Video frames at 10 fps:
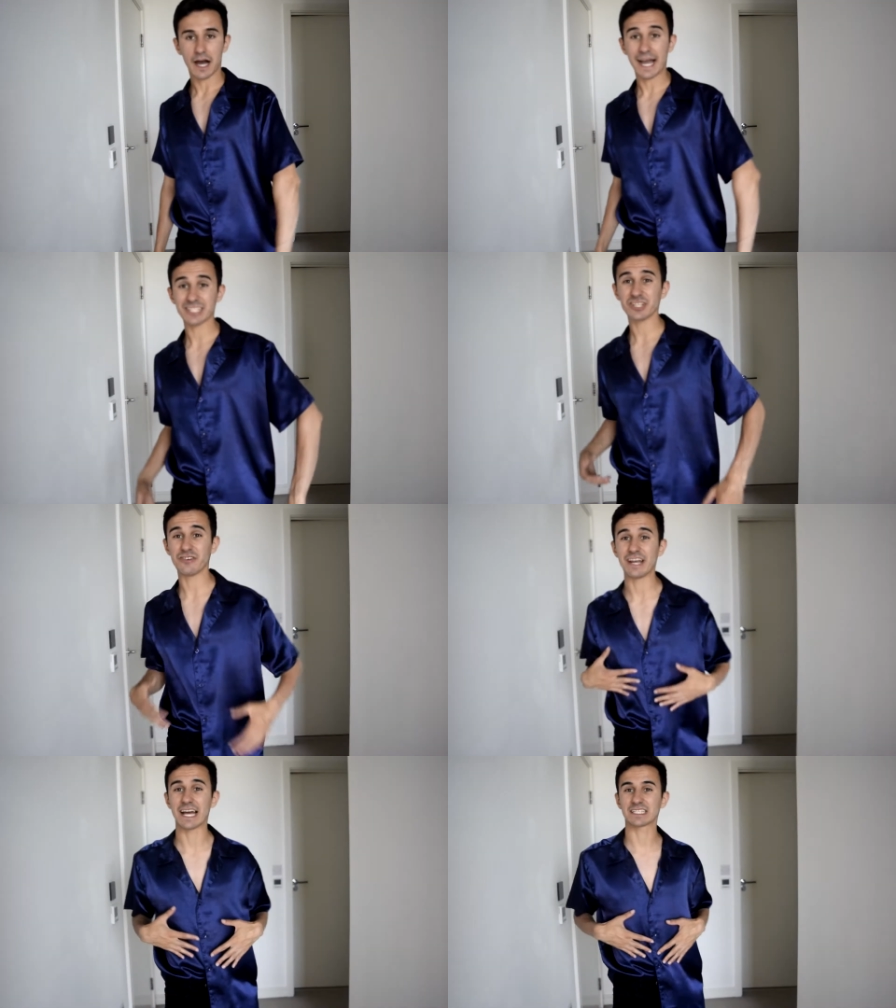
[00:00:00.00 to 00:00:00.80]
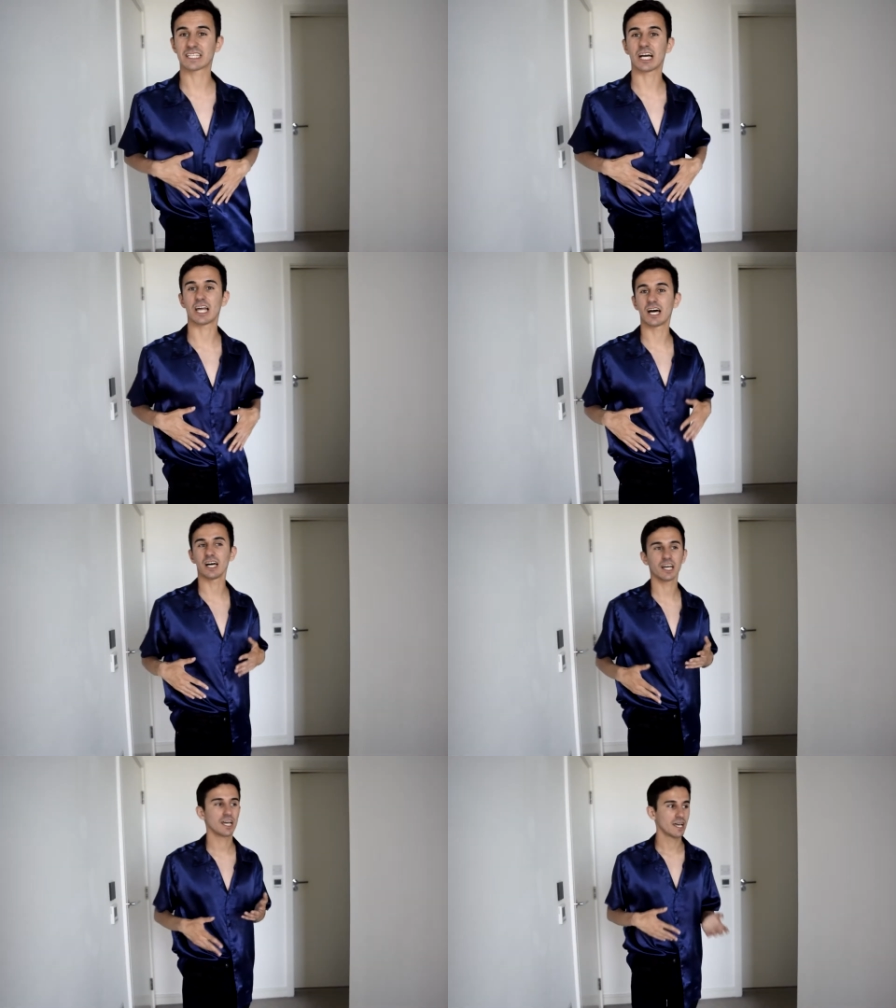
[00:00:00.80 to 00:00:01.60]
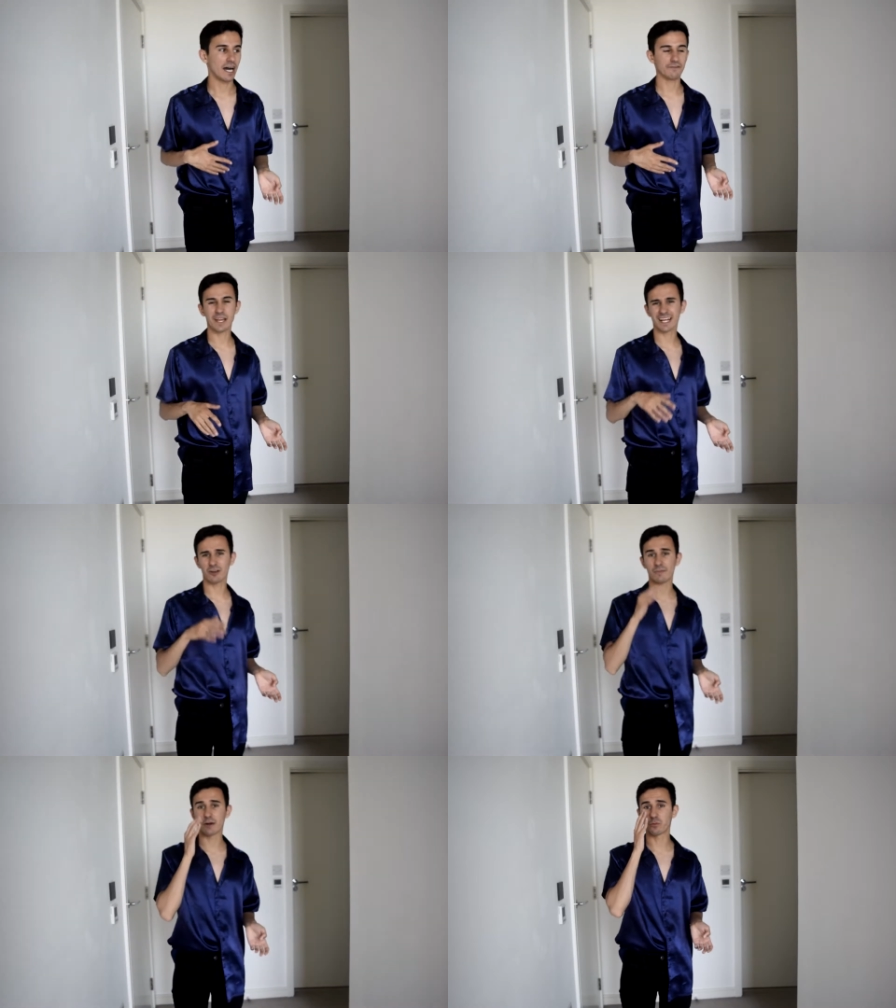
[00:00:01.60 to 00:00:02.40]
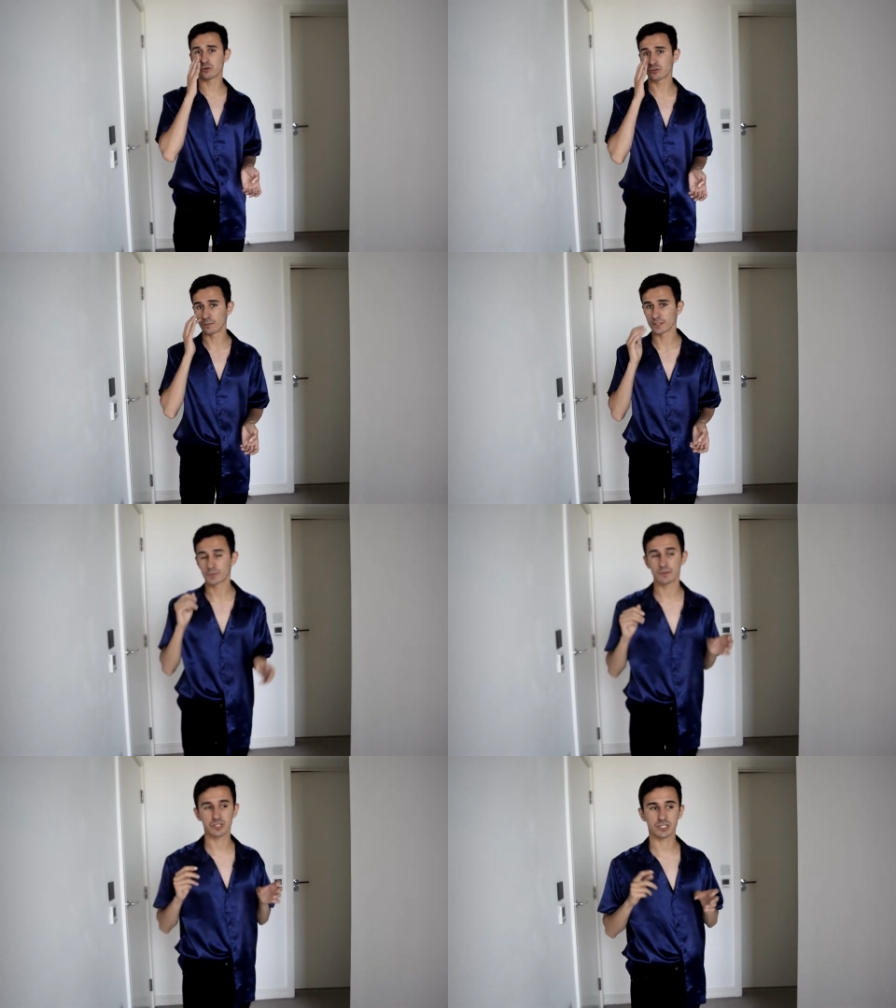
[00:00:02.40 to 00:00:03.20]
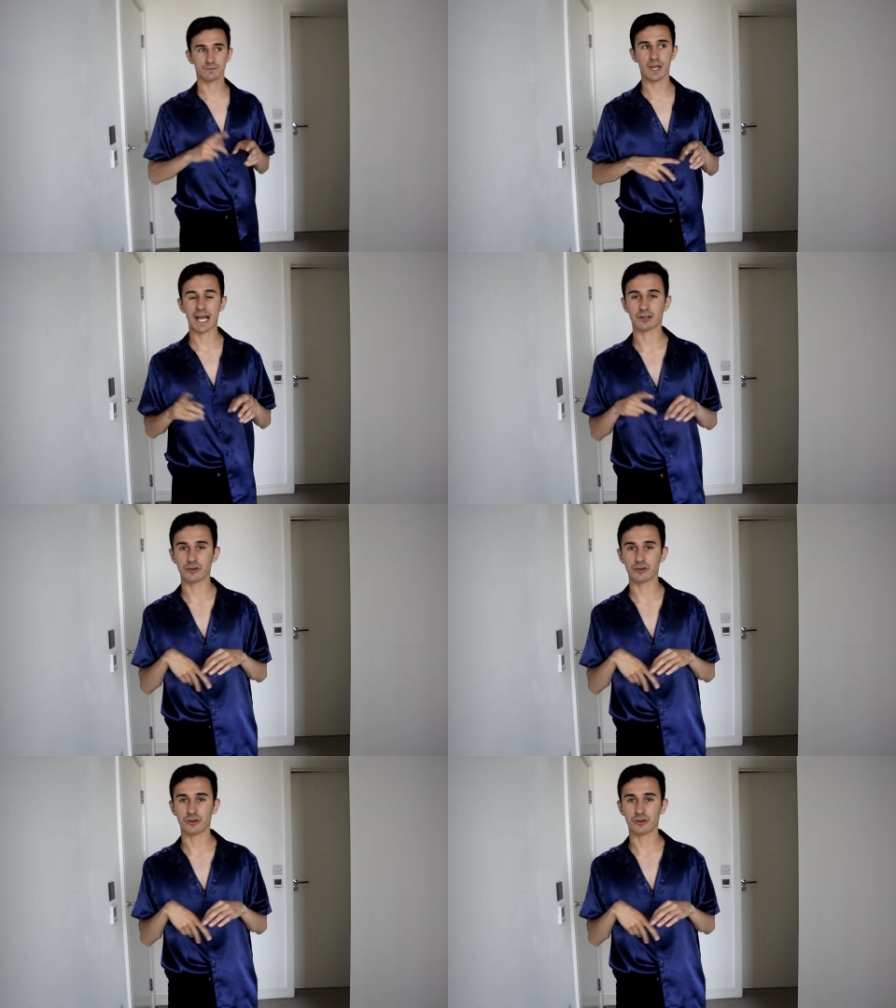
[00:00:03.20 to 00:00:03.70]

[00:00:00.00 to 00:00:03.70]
I actually really like the color. I feel like a lot of my wardrobe is pretty much just black,